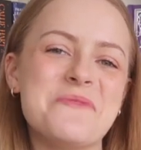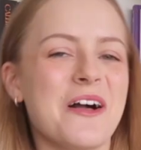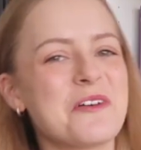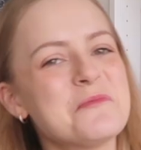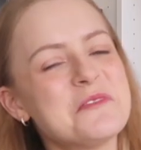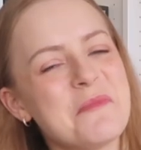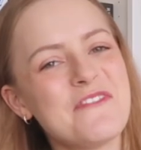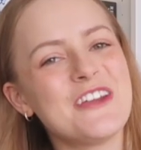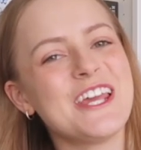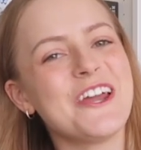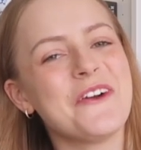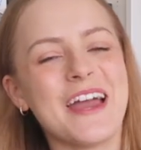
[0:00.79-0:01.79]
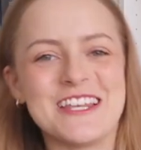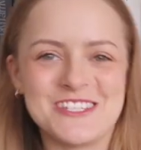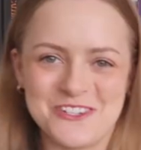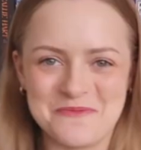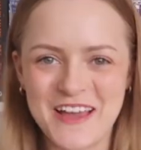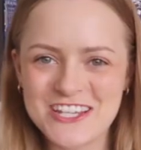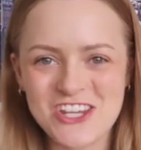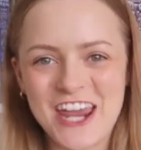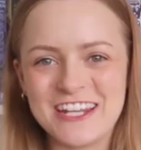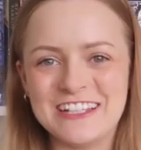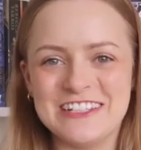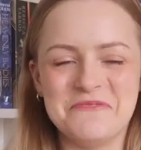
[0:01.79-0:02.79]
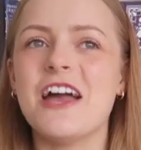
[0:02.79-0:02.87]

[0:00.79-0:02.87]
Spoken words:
Welcome to my video and to my channel.